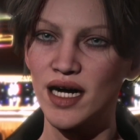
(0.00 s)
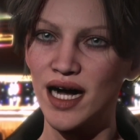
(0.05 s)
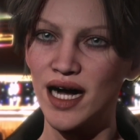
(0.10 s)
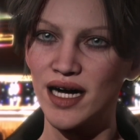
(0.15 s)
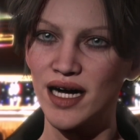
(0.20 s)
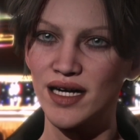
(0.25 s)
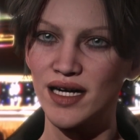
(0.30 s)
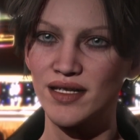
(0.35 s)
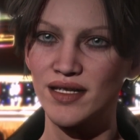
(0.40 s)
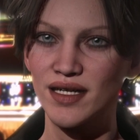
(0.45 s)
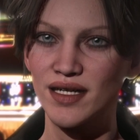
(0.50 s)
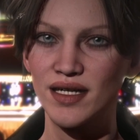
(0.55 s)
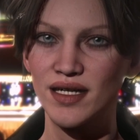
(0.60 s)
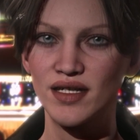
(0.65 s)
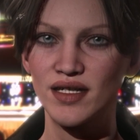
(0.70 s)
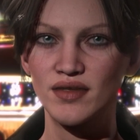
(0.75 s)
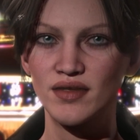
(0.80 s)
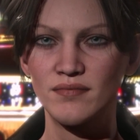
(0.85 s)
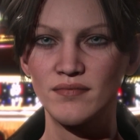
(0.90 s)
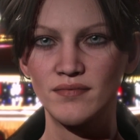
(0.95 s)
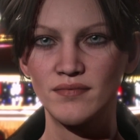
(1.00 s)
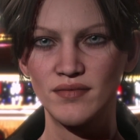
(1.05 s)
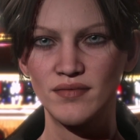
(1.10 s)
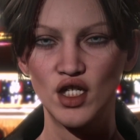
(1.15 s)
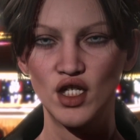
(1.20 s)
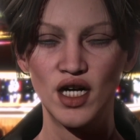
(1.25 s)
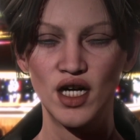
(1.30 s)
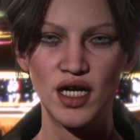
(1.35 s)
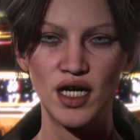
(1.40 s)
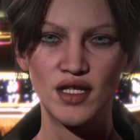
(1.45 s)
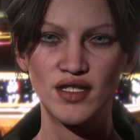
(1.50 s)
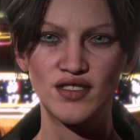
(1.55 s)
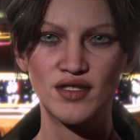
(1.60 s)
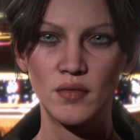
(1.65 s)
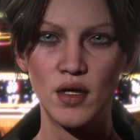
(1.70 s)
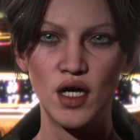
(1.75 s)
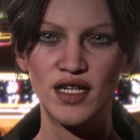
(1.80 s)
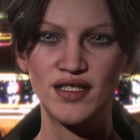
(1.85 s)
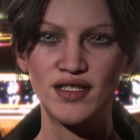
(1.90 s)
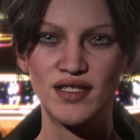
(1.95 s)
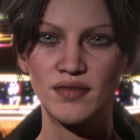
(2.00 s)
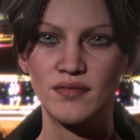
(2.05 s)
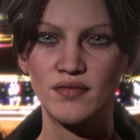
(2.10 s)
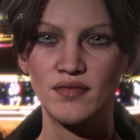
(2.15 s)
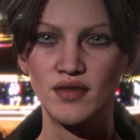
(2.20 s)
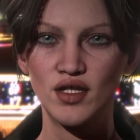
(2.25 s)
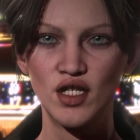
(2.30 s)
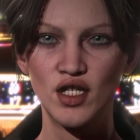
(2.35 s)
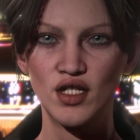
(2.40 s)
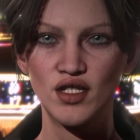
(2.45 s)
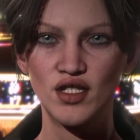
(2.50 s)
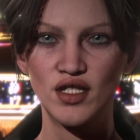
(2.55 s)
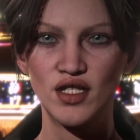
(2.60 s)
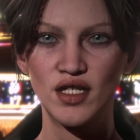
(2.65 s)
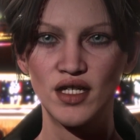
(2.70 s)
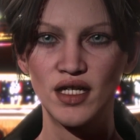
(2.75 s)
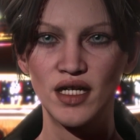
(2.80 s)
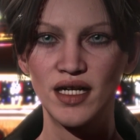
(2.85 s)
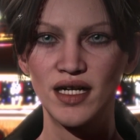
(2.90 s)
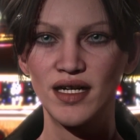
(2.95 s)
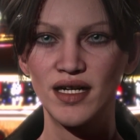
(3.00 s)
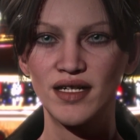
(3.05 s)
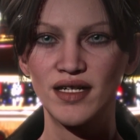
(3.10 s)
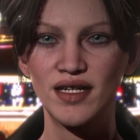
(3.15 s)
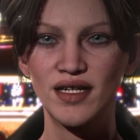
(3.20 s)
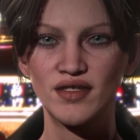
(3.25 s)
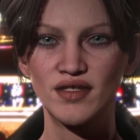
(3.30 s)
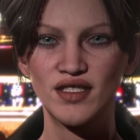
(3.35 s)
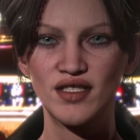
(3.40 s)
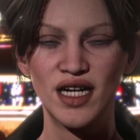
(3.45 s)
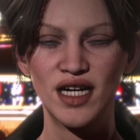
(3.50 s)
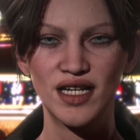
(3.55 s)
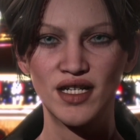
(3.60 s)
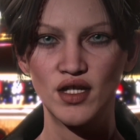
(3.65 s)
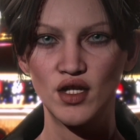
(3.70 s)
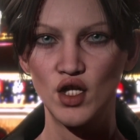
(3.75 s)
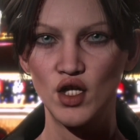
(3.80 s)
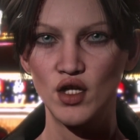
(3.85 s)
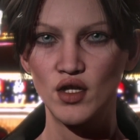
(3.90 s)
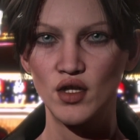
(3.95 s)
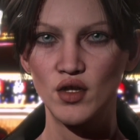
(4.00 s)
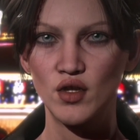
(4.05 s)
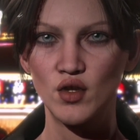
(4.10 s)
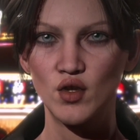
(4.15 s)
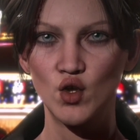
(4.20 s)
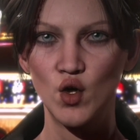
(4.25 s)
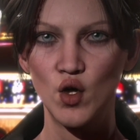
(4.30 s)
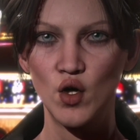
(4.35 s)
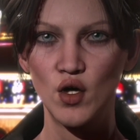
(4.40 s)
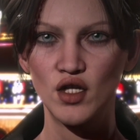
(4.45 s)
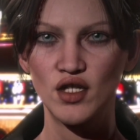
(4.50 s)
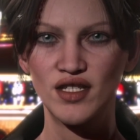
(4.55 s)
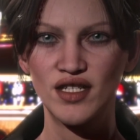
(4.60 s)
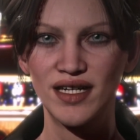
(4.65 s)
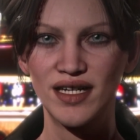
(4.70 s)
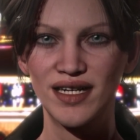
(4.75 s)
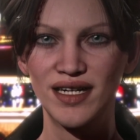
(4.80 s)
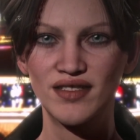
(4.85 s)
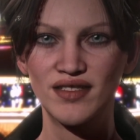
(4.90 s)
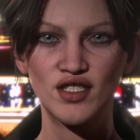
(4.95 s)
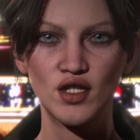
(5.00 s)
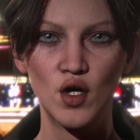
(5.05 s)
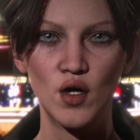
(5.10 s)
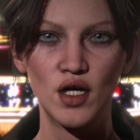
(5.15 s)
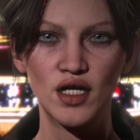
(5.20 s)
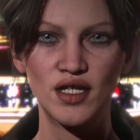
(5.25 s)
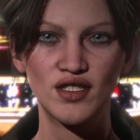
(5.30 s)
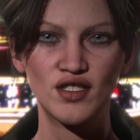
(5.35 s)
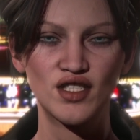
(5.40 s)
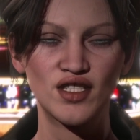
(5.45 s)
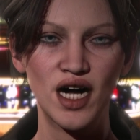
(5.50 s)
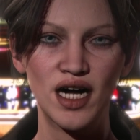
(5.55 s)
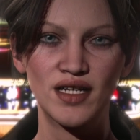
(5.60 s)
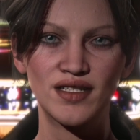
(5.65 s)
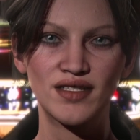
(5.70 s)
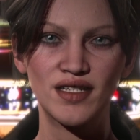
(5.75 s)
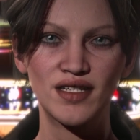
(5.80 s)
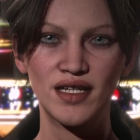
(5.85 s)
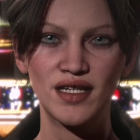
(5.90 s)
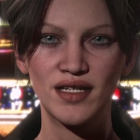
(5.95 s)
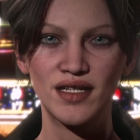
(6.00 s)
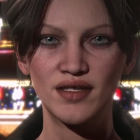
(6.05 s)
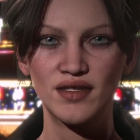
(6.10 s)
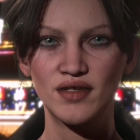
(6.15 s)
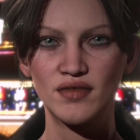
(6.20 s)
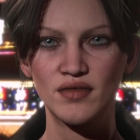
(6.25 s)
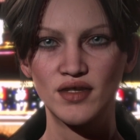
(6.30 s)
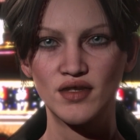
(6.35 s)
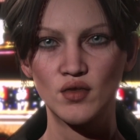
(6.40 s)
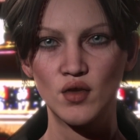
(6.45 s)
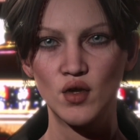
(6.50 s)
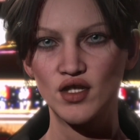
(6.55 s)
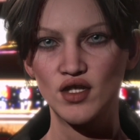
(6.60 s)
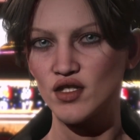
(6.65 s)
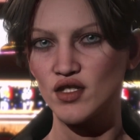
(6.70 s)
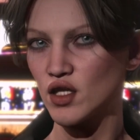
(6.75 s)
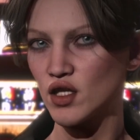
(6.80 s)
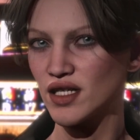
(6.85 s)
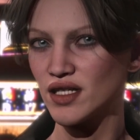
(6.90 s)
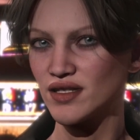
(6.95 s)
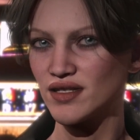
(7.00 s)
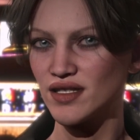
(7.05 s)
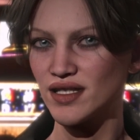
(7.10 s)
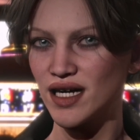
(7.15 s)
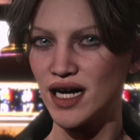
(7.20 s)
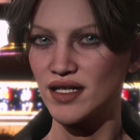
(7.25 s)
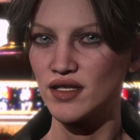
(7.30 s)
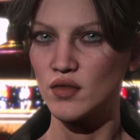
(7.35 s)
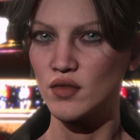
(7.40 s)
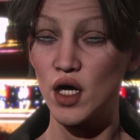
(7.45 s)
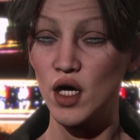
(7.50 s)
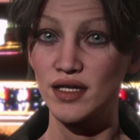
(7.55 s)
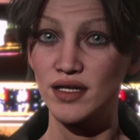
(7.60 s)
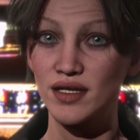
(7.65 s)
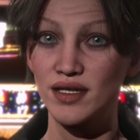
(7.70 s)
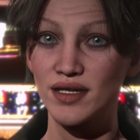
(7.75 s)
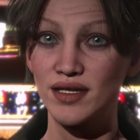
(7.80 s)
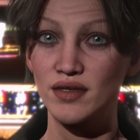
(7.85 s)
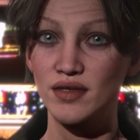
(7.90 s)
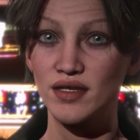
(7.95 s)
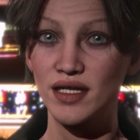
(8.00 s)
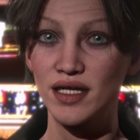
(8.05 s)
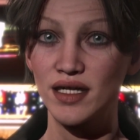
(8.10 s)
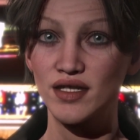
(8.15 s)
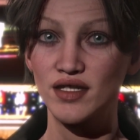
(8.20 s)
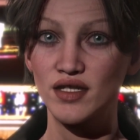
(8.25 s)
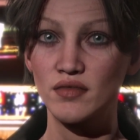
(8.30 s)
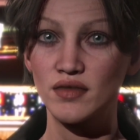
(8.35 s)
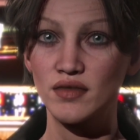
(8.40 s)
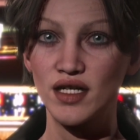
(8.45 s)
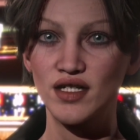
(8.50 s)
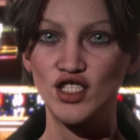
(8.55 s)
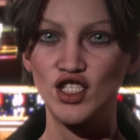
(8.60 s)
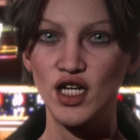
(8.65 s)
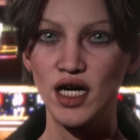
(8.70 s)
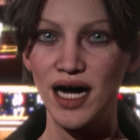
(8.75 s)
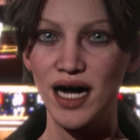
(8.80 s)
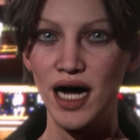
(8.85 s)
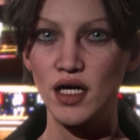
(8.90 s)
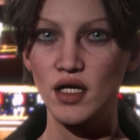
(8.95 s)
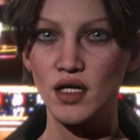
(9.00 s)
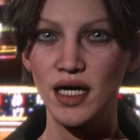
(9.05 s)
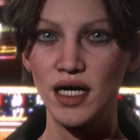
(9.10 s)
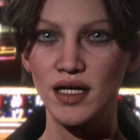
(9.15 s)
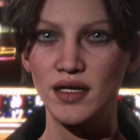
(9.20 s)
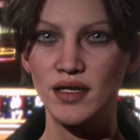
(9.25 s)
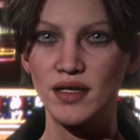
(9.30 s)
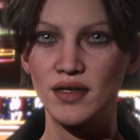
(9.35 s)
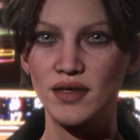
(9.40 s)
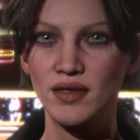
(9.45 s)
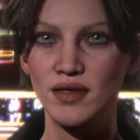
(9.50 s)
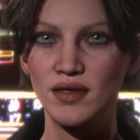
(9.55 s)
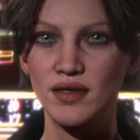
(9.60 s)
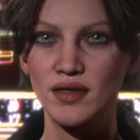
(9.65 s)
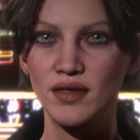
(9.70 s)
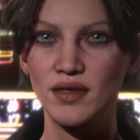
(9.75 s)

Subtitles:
And then you can customize them further. And there's an internal tool that lets you adjust the individual strengths and the redness of each facial area.